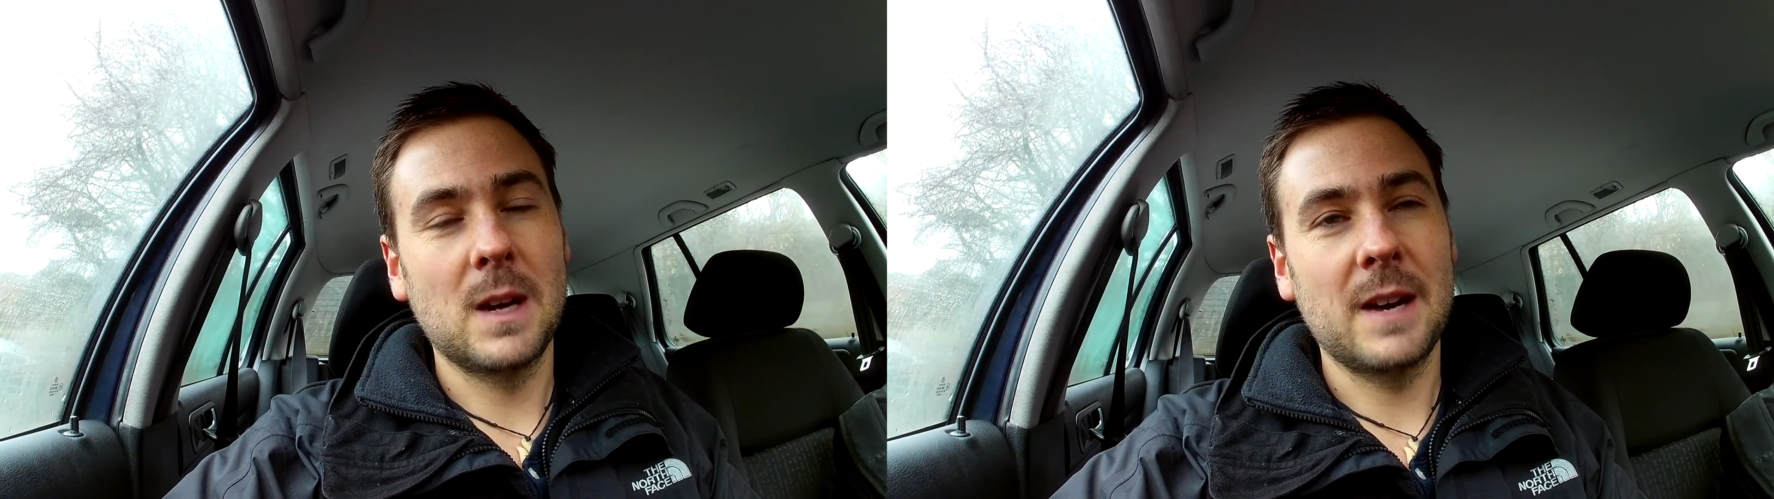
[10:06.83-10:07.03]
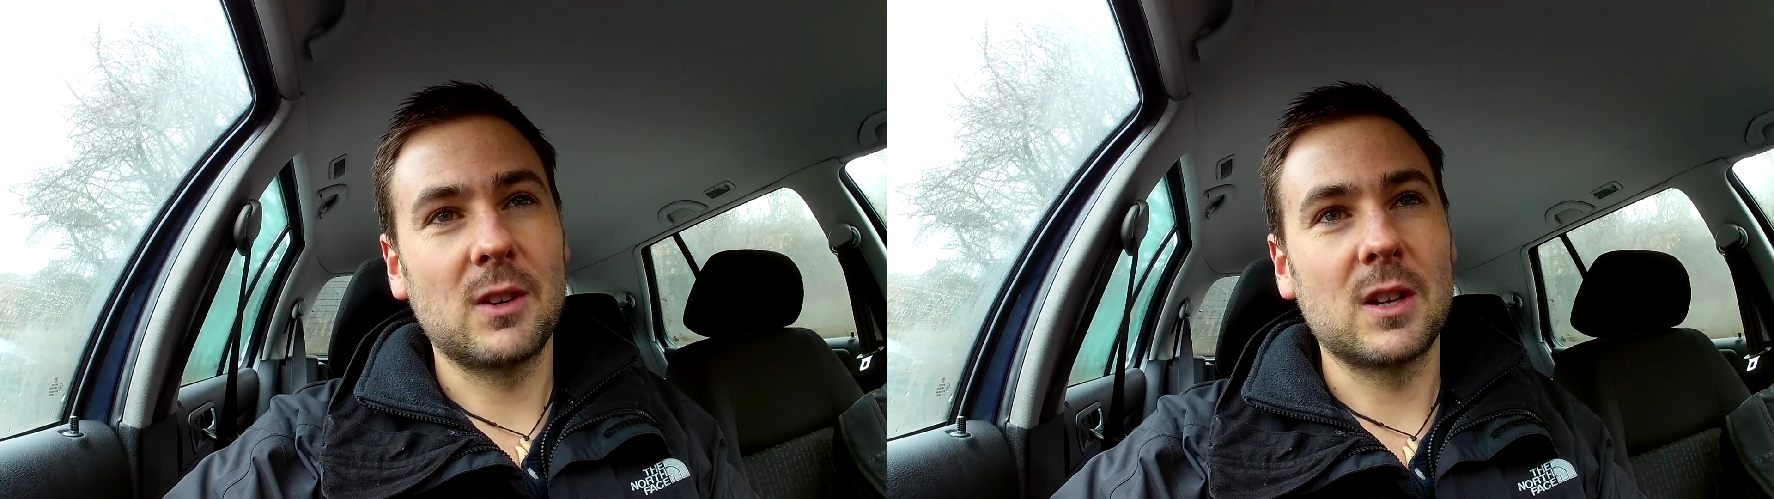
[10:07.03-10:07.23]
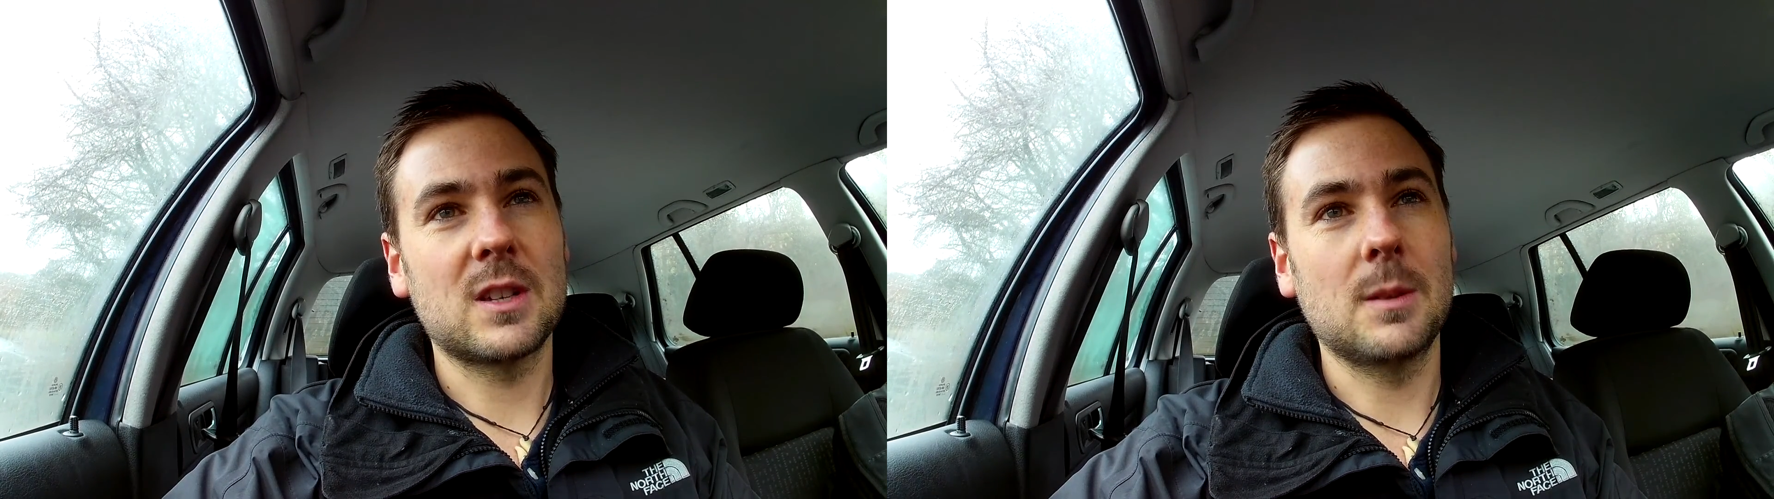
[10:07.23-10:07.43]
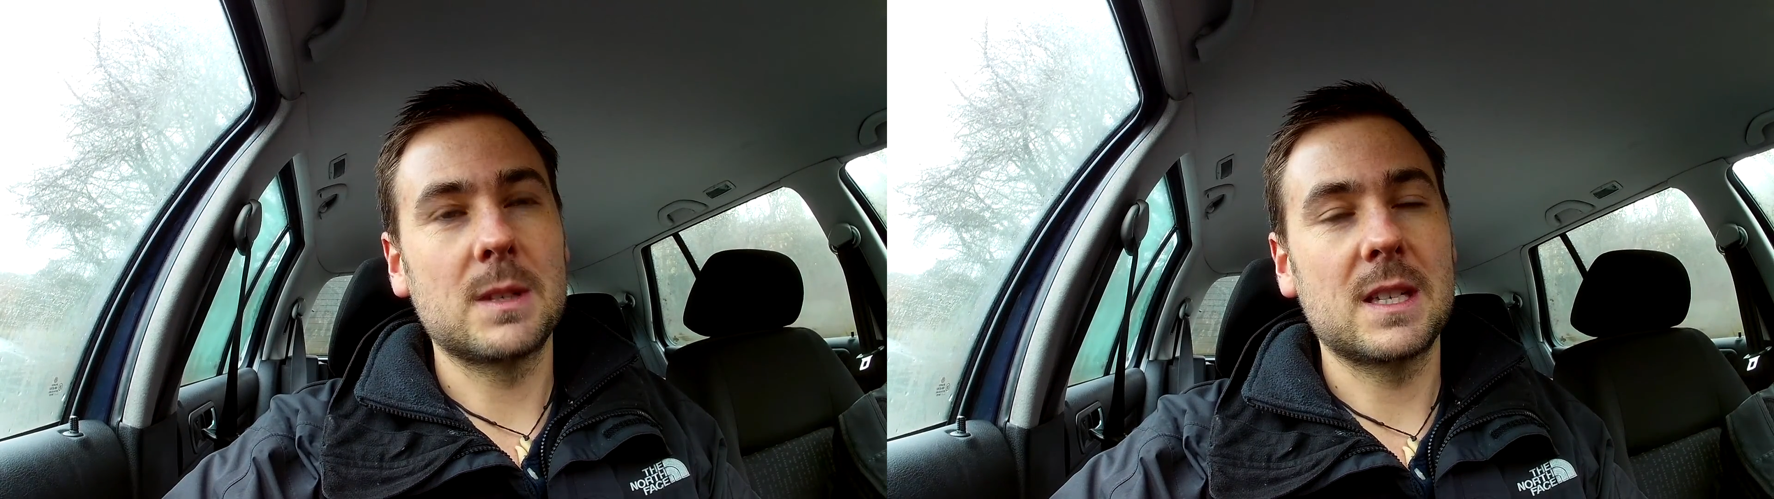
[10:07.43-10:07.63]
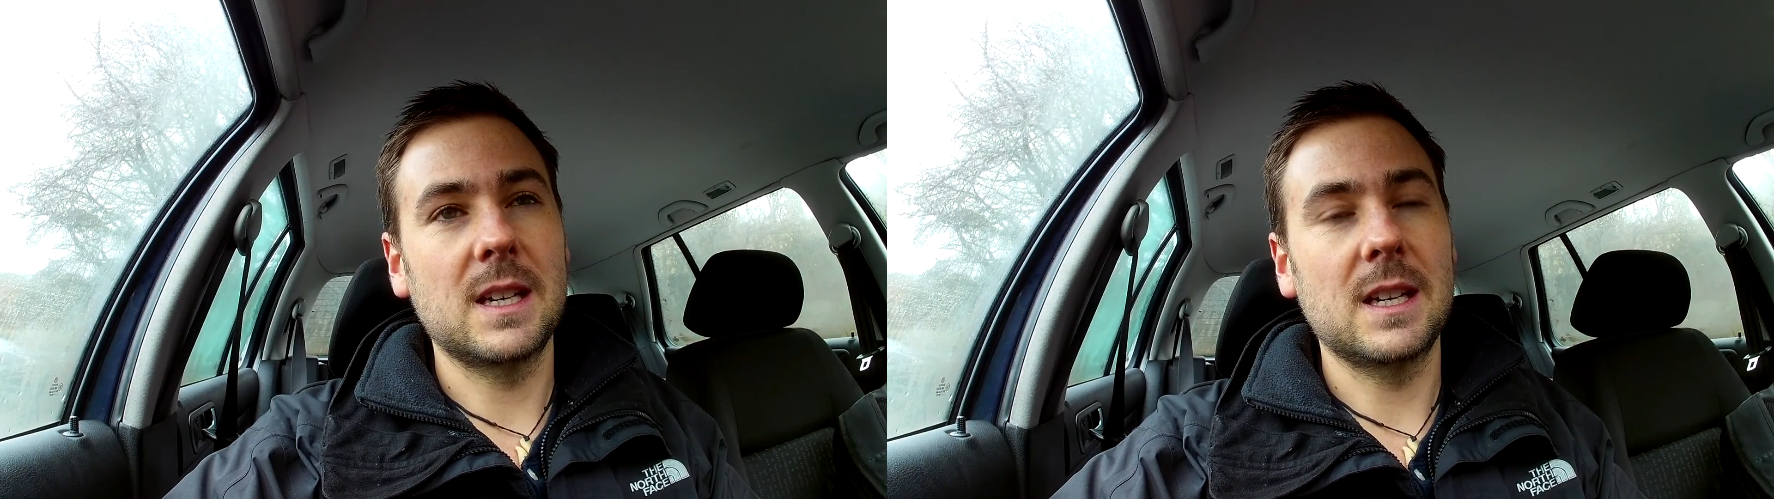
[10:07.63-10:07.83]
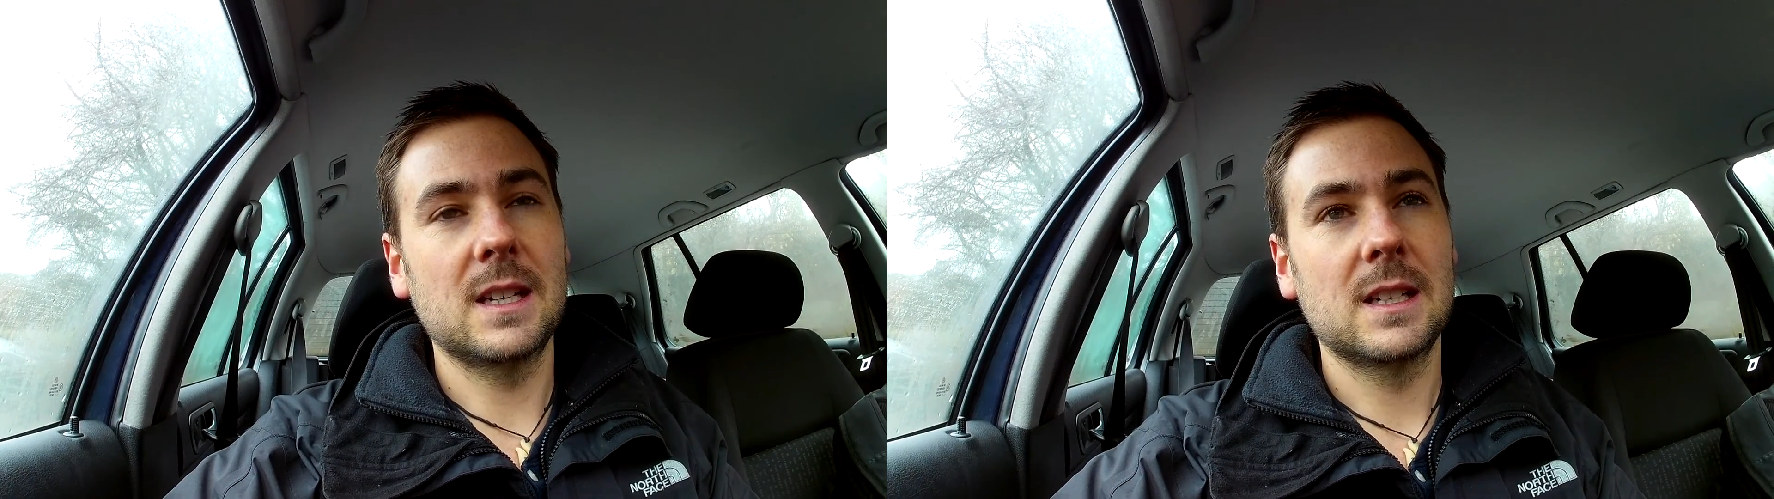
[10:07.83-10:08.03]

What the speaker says: have a nice cup of tea,